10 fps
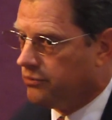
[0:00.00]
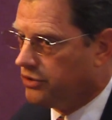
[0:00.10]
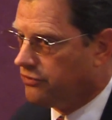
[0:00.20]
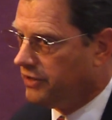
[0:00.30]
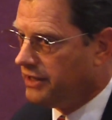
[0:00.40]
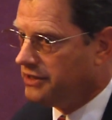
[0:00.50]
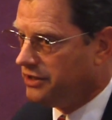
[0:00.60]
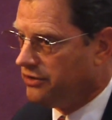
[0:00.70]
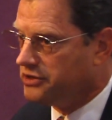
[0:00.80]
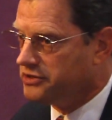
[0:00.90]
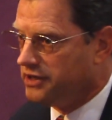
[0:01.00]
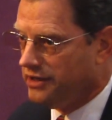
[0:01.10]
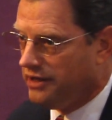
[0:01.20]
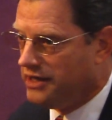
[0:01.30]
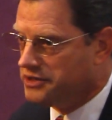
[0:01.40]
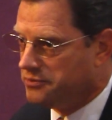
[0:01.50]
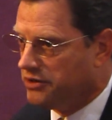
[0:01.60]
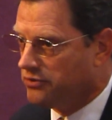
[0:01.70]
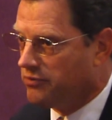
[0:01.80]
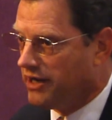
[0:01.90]
when you're fighting terrorists,
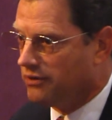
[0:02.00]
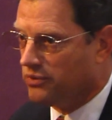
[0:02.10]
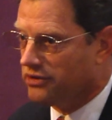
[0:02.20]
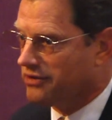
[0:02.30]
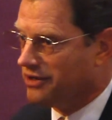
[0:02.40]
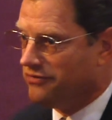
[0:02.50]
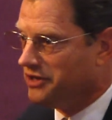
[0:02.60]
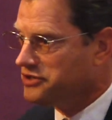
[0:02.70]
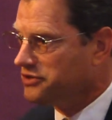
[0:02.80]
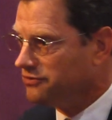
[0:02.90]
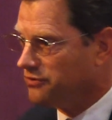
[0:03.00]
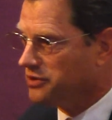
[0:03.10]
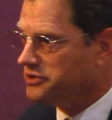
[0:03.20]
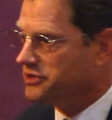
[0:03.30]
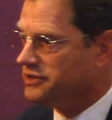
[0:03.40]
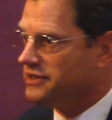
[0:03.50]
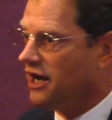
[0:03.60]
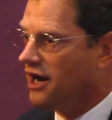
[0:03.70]
asymmetric battle with conventional forces